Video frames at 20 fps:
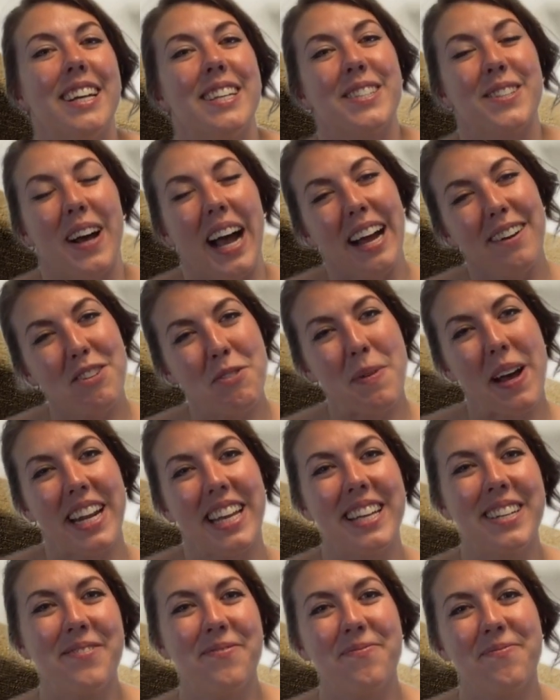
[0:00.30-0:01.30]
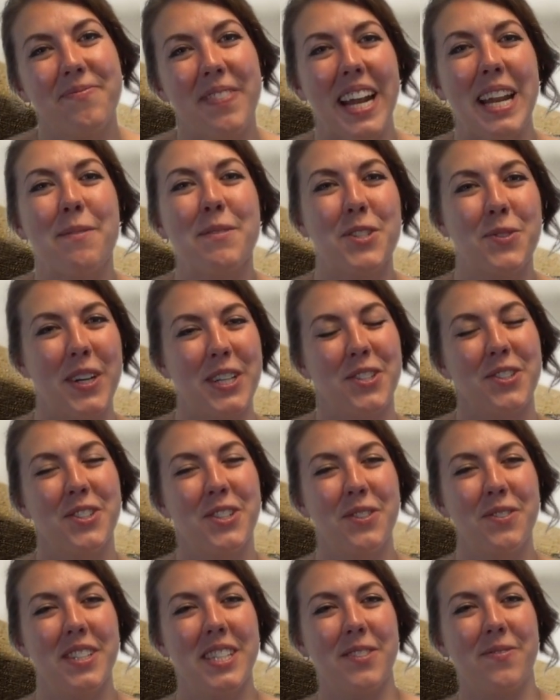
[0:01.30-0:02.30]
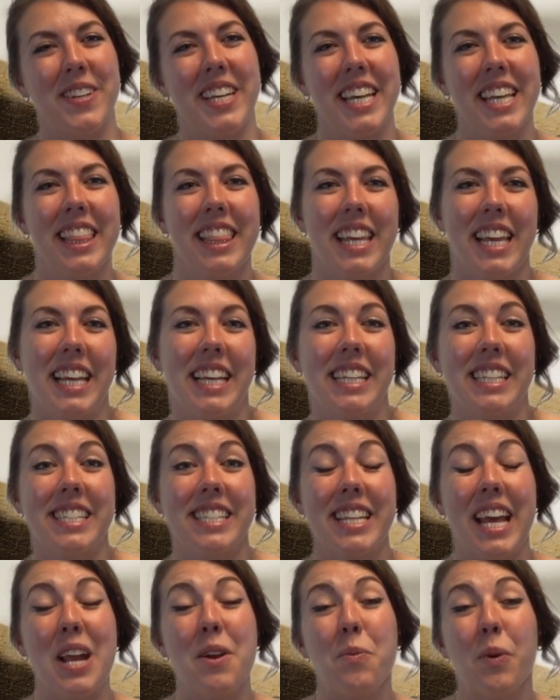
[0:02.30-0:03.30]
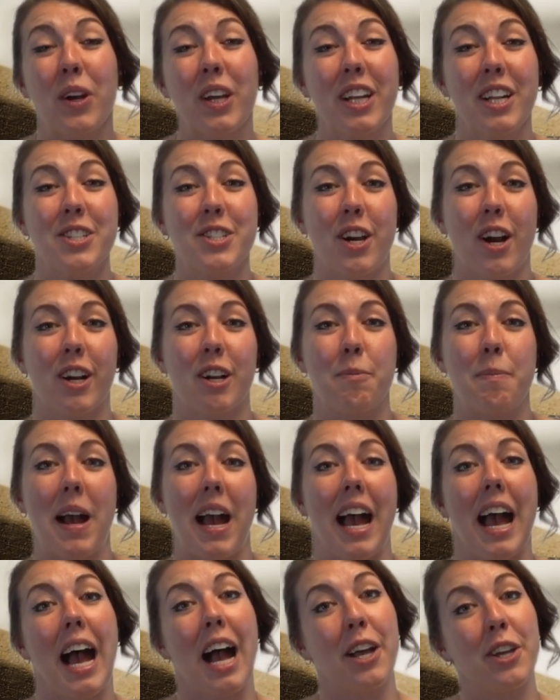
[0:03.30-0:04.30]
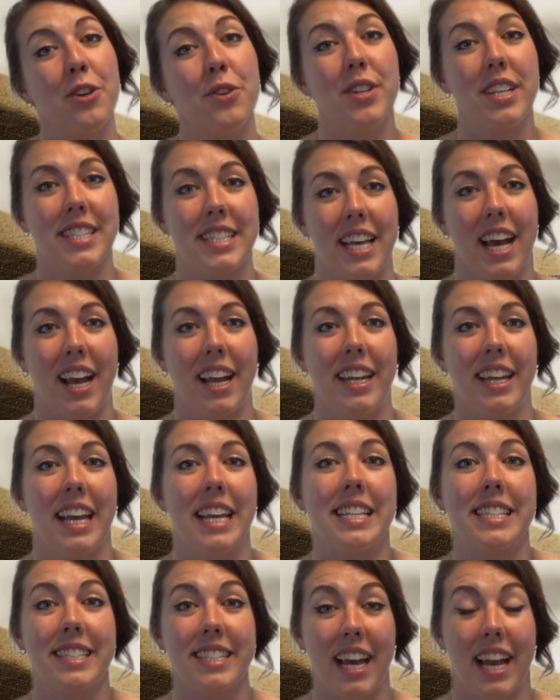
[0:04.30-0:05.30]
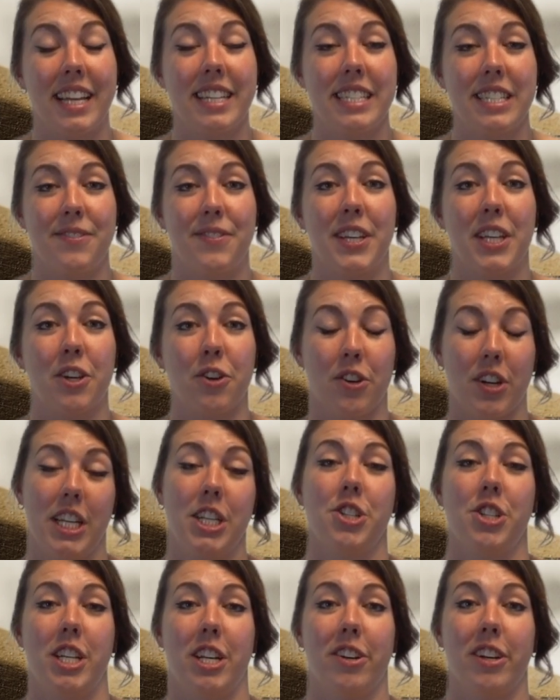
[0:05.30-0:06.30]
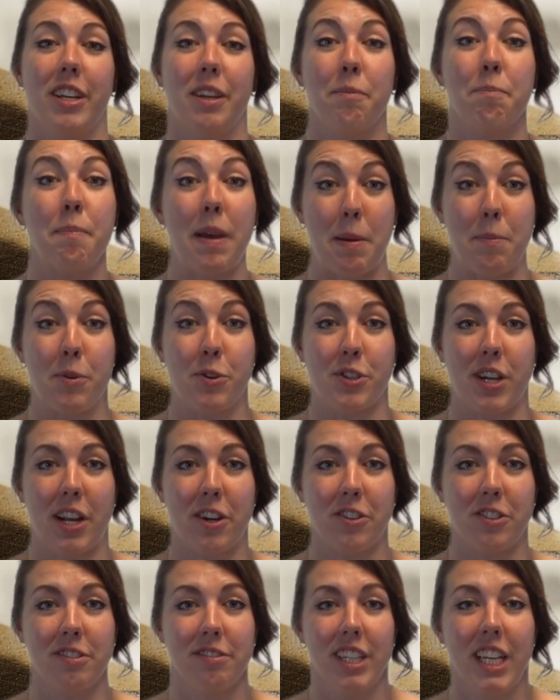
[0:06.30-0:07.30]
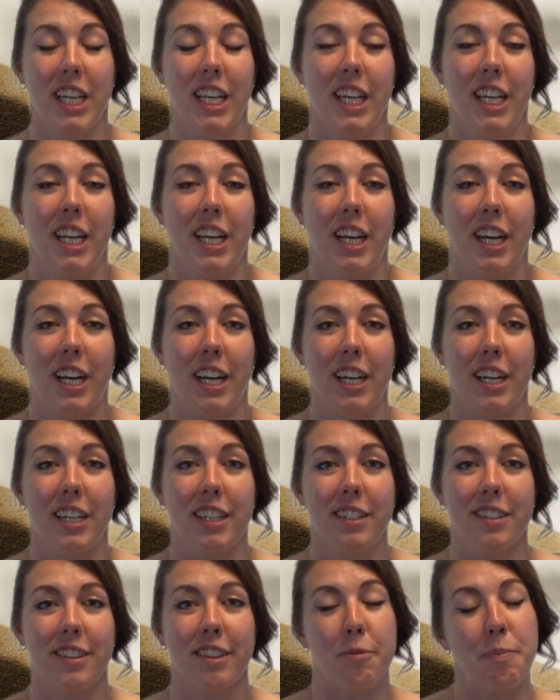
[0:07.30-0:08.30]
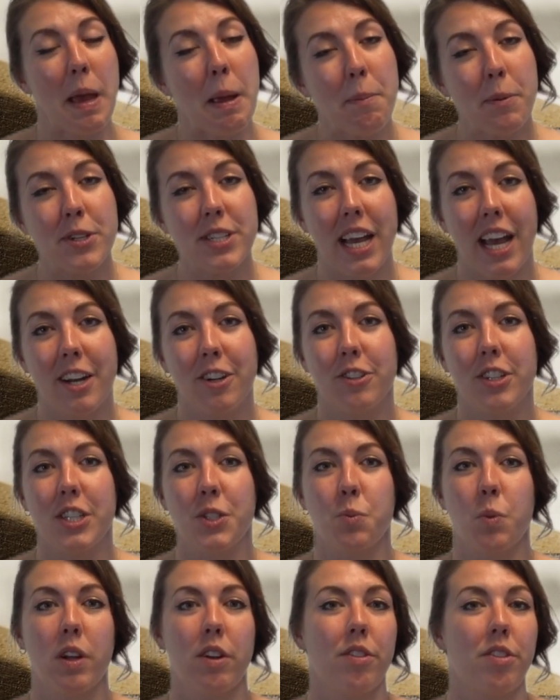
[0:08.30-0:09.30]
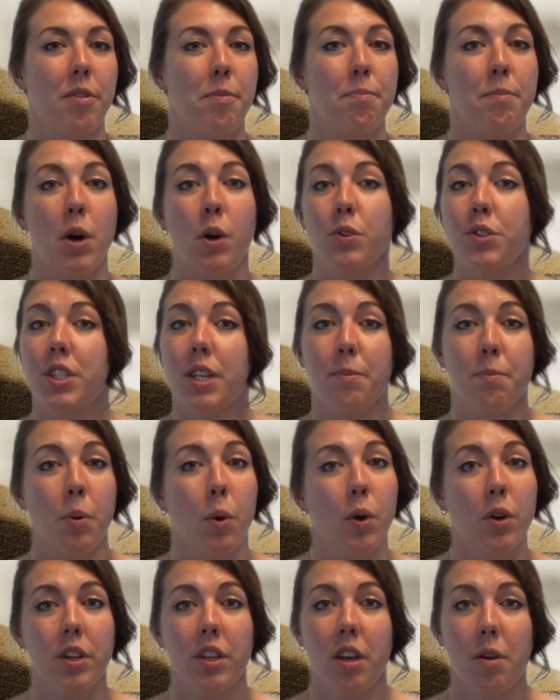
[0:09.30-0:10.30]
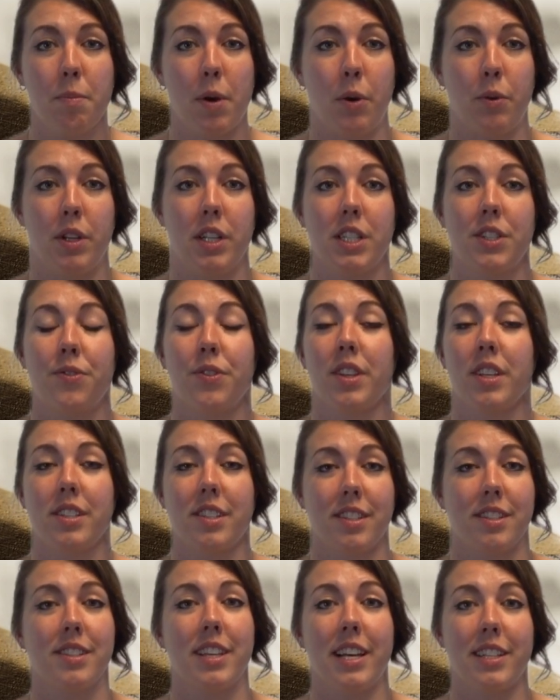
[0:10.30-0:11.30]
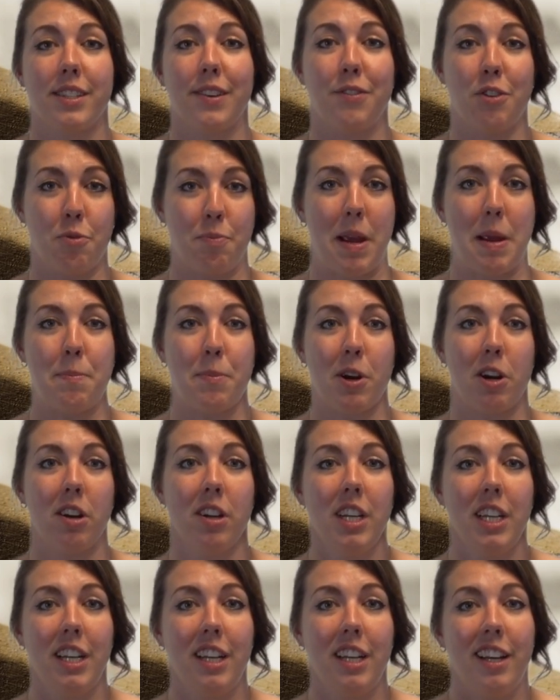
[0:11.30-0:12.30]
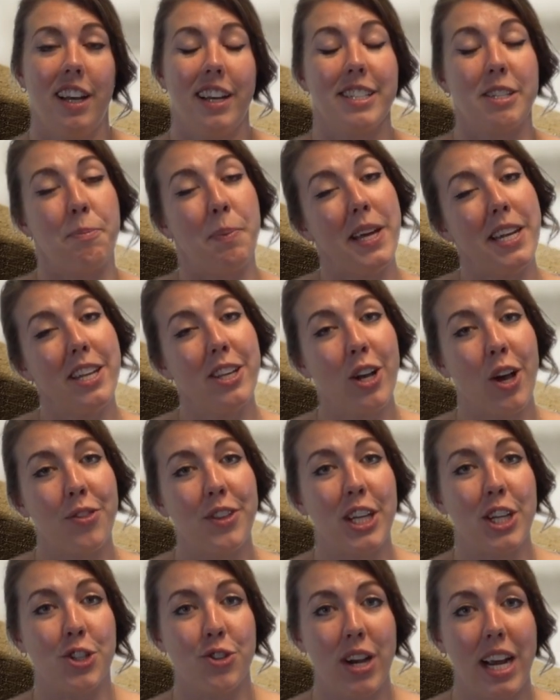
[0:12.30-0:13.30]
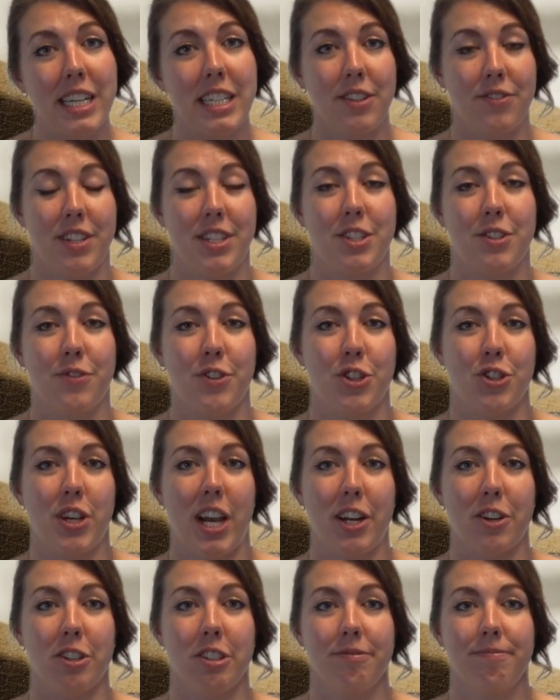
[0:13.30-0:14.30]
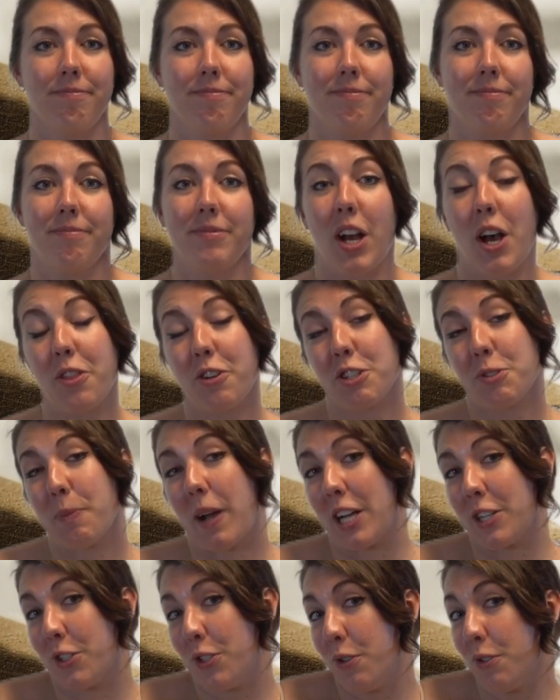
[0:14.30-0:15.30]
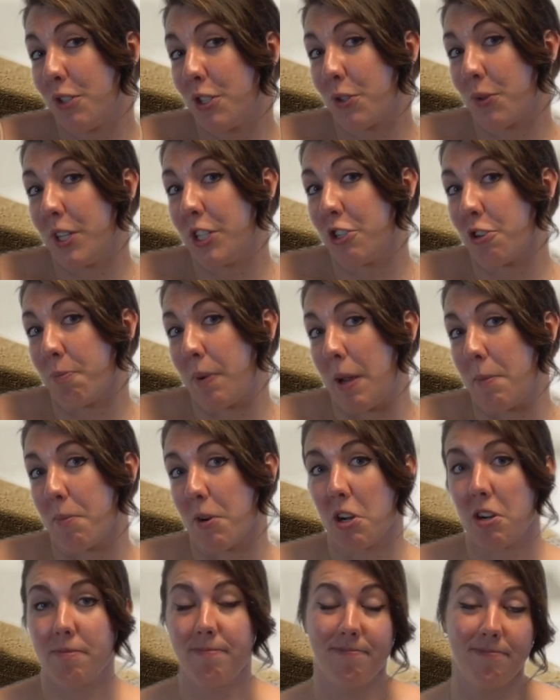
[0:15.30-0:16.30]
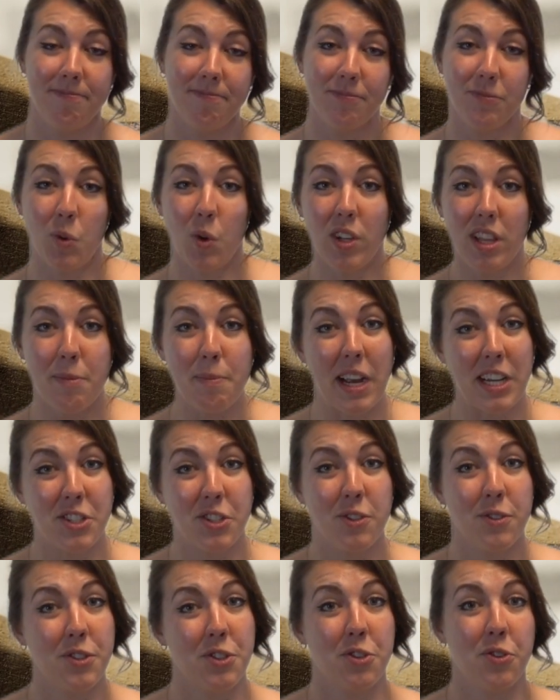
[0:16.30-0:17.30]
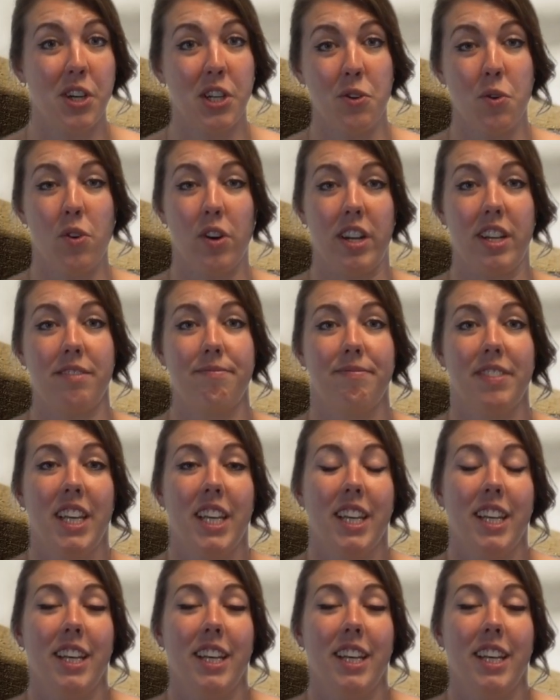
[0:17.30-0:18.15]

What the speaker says: So hi everybody, my name is Rachel June Smith, and today we're going to talk about how you design a scientific or engineering paper title. The paper title is one of the most important components for the success of your paper. Depending on the attractiveness of your title, others might choose to read your paper or they might choose to ignore it.